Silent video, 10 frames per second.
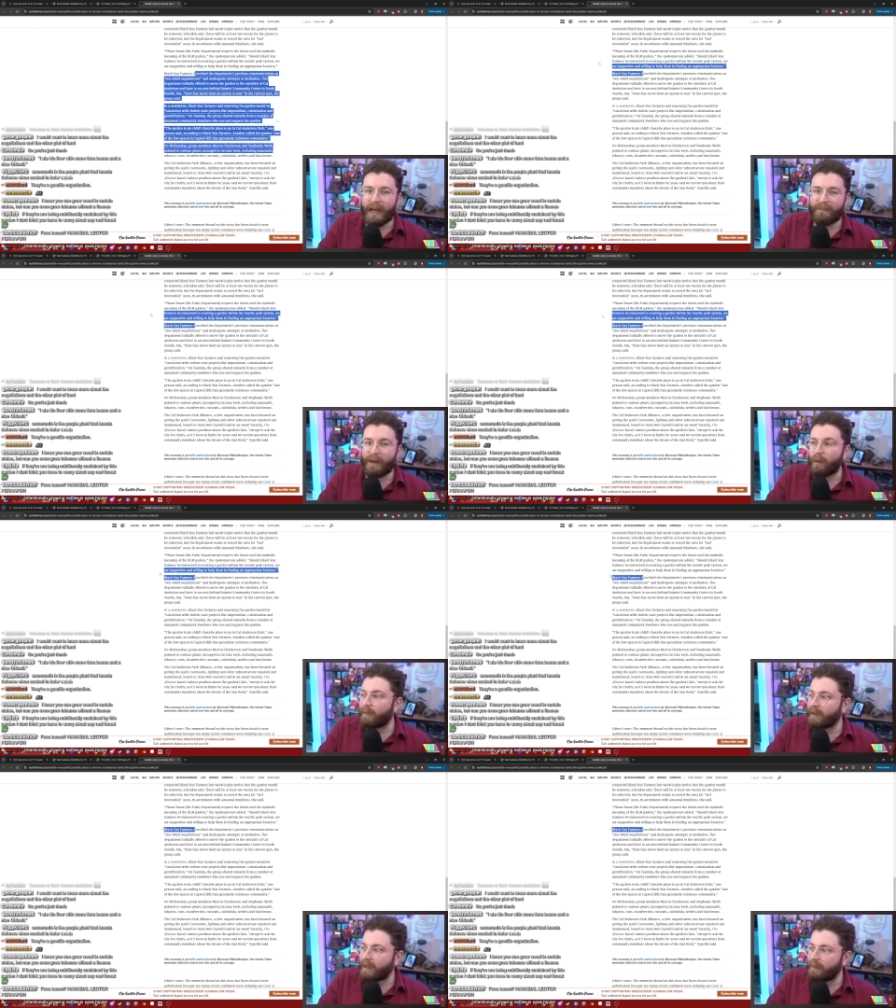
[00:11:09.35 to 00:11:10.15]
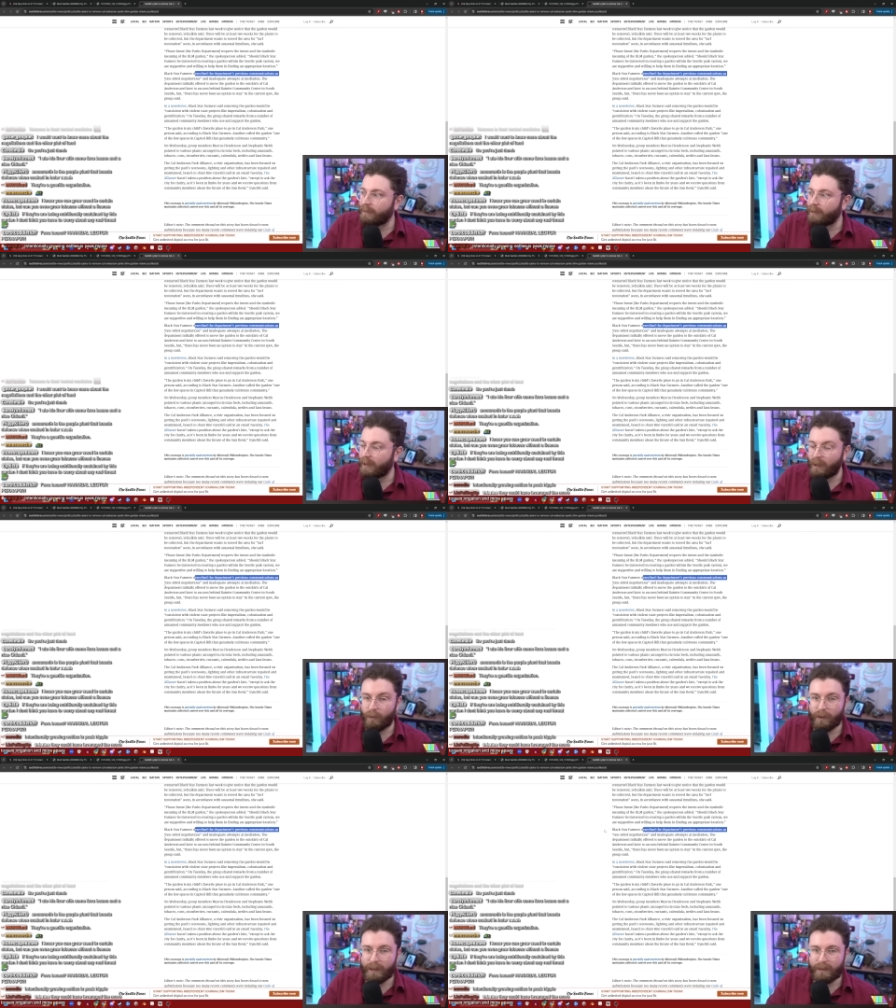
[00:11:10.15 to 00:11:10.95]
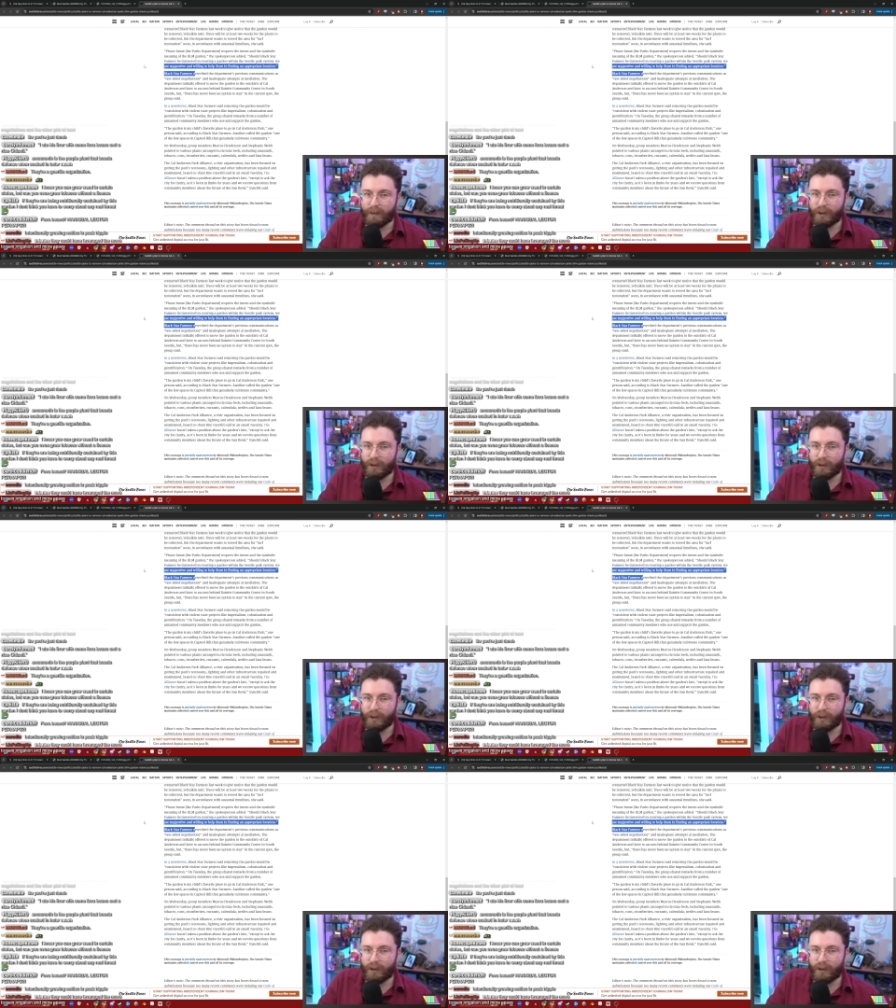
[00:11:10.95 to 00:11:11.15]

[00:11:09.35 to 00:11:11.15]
If they were really community-oriented,